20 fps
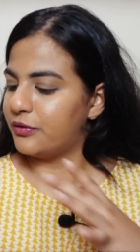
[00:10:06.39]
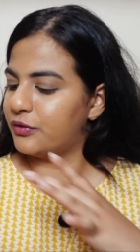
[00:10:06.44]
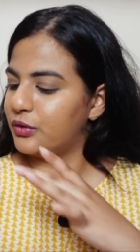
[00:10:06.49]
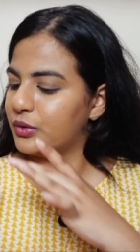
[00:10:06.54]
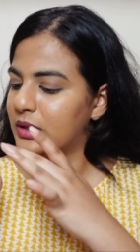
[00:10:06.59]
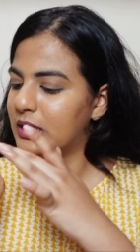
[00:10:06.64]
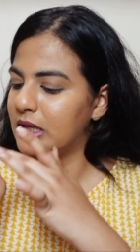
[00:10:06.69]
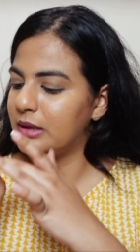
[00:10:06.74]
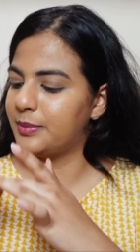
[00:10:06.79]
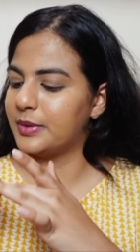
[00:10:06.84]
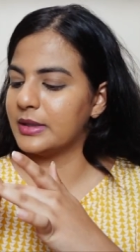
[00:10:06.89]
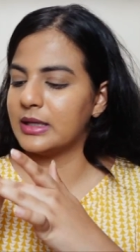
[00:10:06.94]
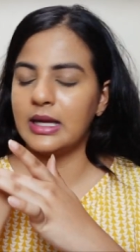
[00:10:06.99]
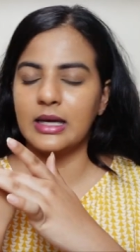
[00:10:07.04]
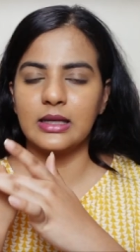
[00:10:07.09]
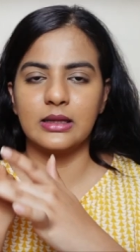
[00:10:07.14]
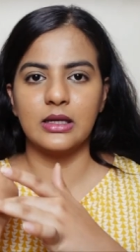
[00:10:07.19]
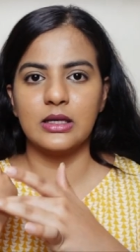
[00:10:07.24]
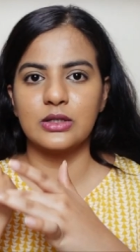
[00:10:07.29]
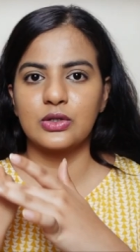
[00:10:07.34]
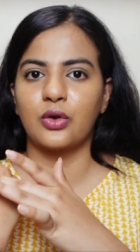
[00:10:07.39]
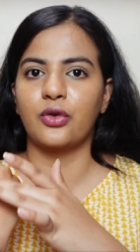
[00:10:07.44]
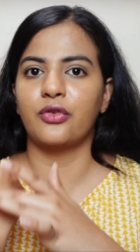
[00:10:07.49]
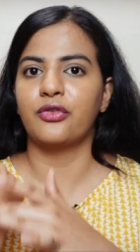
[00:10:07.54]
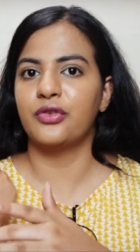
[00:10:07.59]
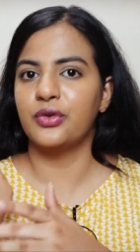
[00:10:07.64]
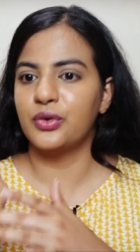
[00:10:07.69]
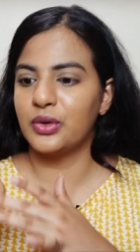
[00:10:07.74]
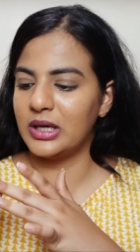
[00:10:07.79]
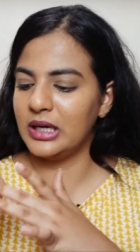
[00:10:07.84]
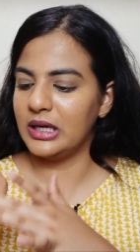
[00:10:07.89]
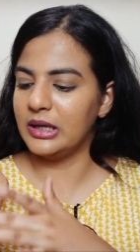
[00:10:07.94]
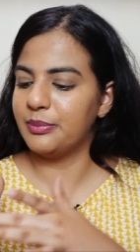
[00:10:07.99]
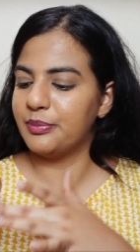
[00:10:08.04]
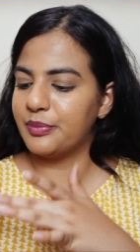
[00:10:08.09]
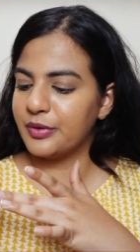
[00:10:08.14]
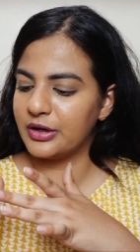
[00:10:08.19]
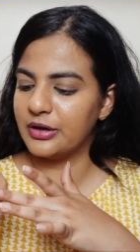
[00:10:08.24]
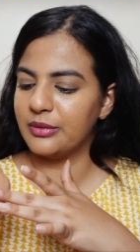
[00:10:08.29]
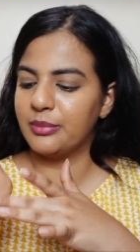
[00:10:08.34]
If you keep it like this or if you
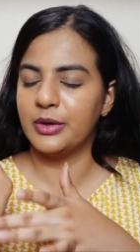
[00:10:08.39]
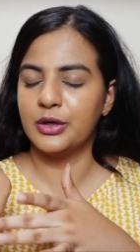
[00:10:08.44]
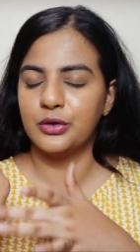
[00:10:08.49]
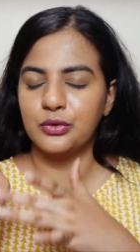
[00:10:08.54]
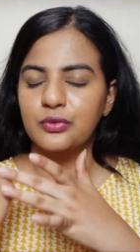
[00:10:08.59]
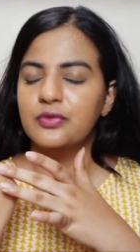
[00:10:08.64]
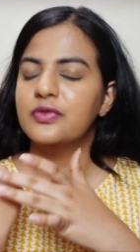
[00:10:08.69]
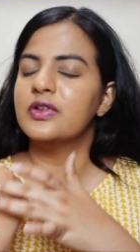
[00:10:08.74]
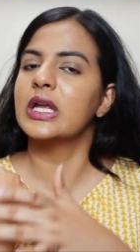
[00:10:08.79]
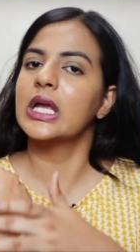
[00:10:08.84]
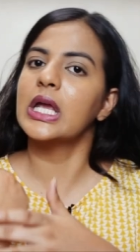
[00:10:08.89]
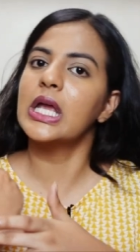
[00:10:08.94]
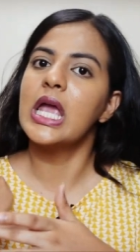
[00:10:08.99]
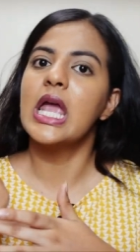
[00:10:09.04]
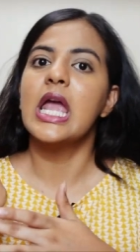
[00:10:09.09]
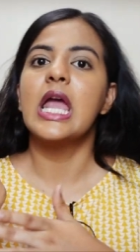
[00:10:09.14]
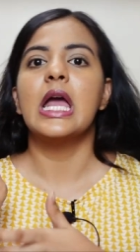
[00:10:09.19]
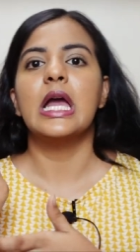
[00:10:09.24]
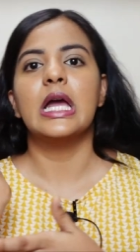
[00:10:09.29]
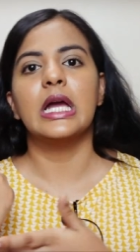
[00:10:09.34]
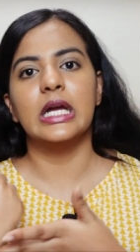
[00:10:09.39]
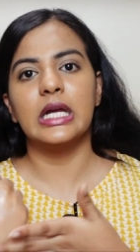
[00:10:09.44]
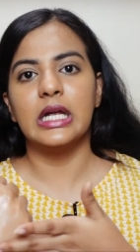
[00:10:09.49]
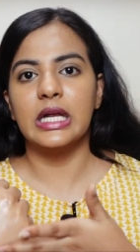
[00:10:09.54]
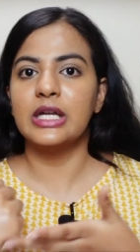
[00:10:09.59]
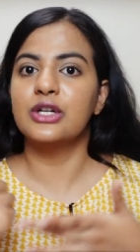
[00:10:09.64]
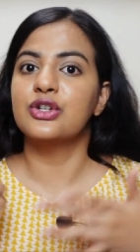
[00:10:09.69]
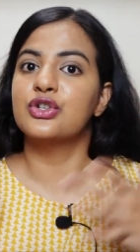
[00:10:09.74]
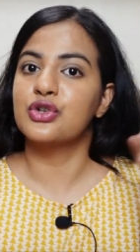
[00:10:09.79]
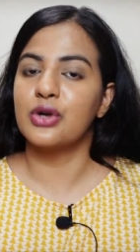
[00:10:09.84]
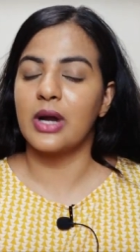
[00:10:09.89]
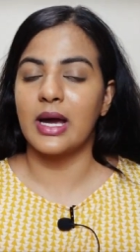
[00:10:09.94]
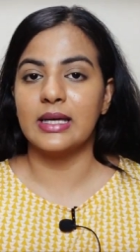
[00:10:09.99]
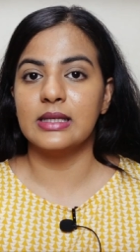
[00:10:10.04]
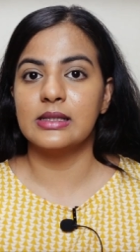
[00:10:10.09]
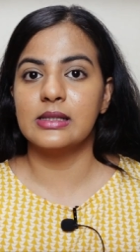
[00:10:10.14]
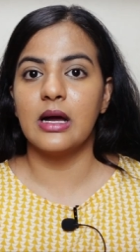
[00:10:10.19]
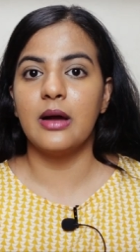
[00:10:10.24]
keep maneuvering, it dries